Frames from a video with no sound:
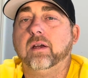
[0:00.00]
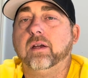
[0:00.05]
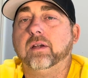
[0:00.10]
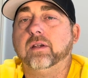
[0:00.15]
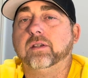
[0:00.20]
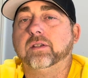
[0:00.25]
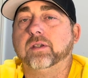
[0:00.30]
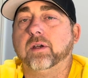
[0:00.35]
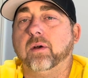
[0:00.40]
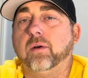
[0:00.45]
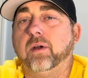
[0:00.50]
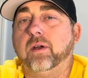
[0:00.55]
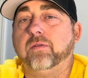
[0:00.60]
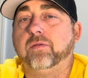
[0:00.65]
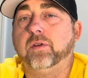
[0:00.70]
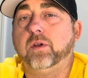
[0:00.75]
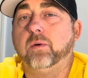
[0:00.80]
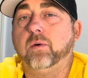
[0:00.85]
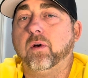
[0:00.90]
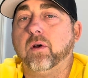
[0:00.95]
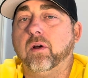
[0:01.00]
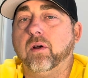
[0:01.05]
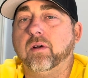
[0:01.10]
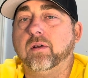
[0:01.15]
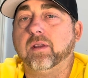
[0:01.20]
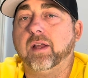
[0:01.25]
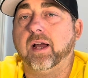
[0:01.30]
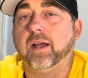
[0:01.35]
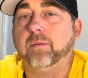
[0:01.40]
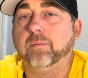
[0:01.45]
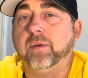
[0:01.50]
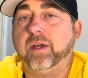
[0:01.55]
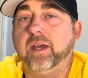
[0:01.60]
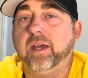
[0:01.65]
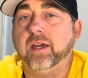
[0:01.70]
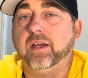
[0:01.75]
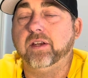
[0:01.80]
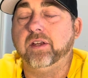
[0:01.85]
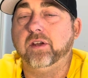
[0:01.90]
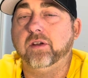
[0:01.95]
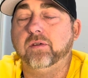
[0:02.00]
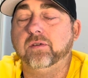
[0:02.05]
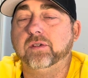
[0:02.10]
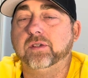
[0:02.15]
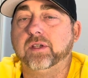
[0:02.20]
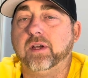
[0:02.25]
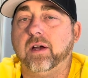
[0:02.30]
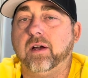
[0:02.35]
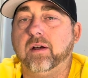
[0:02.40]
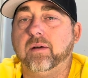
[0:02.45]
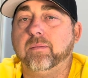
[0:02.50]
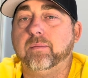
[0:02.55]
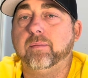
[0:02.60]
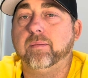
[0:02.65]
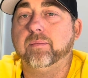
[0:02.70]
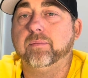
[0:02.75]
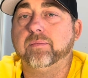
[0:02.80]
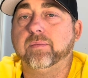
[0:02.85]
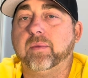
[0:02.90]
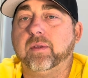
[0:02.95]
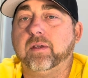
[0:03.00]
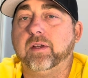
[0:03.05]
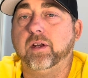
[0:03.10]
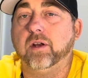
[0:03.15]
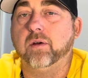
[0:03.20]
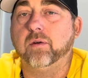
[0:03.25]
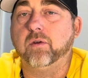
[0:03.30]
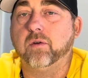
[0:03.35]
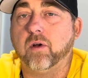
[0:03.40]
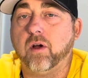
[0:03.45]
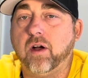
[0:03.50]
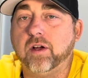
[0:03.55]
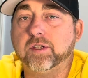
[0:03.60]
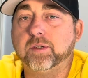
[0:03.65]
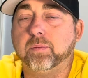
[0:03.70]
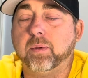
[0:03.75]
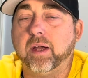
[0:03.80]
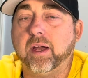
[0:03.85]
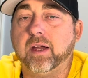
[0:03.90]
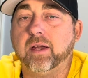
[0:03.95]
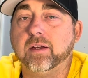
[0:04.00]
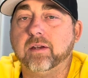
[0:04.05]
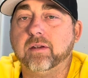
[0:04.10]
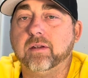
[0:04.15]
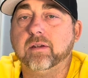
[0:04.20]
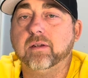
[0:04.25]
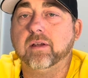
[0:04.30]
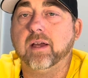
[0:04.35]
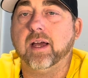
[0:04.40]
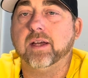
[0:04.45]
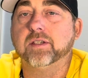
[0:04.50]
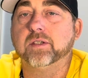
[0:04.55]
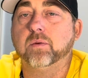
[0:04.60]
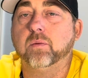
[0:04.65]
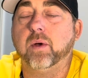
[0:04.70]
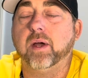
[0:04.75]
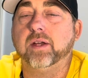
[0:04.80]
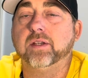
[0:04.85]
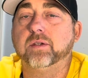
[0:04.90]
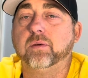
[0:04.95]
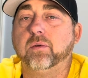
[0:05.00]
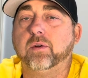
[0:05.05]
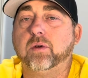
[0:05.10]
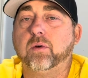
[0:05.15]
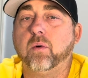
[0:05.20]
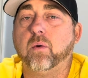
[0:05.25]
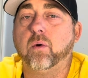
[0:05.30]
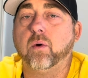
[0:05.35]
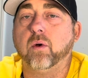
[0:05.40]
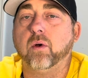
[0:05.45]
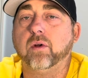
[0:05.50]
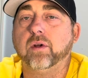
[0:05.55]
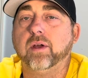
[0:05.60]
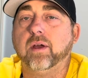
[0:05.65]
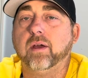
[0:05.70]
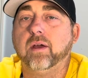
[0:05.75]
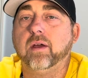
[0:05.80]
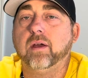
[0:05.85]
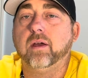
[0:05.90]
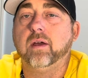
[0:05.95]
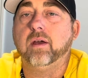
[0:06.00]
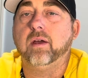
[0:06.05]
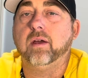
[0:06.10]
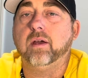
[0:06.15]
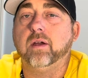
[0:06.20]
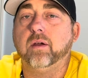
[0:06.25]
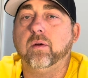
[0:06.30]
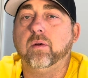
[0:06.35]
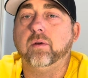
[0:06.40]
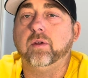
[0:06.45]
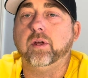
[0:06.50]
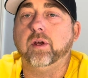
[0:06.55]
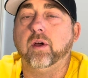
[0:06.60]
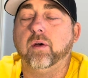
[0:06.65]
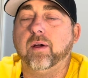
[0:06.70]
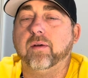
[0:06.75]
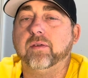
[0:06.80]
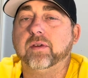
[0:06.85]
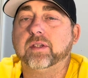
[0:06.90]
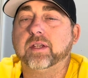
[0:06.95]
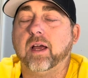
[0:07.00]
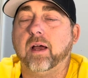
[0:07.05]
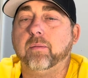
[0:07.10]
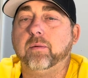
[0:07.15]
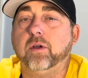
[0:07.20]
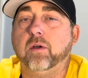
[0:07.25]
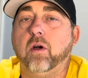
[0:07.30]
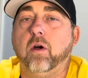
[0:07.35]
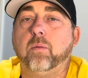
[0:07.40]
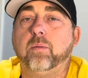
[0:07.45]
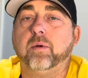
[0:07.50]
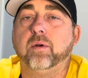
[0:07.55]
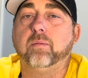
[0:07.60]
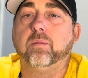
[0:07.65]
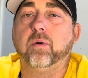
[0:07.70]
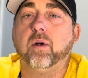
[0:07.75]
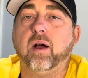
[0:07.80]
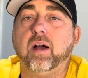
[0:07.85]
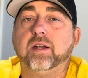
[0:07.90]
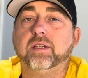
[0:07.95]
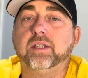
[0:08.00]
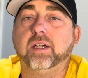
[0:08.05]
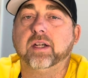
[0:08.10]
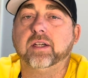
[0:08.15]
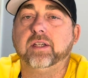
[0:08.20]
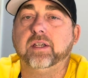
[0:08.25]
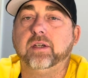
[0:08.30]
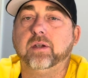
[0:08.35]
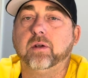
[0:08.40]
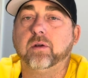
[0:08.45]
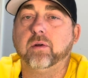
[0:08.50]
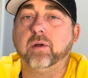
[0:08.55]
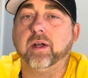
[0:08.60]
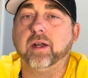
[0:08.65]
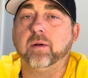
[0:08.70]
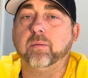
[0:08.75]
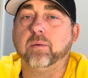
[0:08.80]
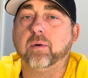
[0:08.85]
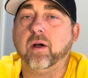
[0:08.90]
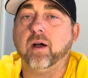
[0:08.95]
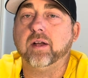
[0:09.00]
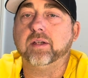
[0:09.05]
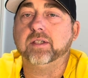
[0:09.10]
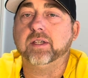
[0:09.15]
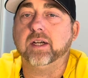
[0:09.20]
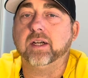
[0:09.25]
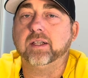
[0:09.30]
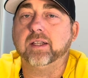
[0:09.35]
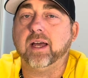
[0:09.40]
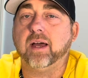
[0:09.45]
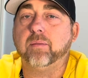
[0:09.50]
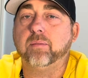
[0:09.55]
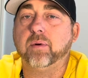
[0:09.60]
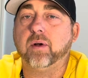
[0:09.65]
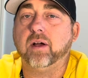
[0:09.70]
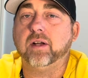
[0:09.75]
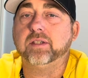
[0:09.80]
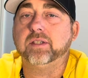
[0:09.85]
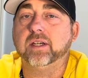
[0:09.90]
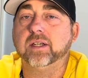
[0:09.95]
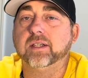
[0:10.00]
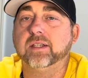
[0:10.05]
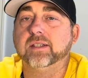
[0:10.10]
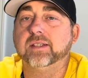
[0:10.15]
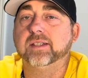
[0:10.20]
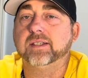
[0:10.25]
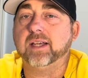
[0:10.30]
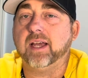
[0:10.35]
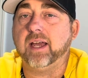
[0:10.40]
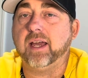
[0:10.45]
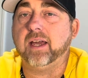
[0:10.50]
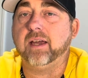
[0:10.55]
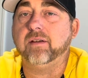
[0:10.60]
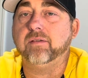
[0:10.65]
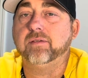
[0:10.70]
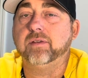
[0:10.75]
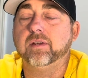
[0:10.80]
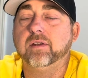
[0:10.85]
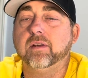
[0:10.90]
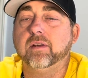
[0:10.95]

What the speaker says: So if you are like me and use GarageBand as a way to record, every time you open a project and you create a project, that project is saved.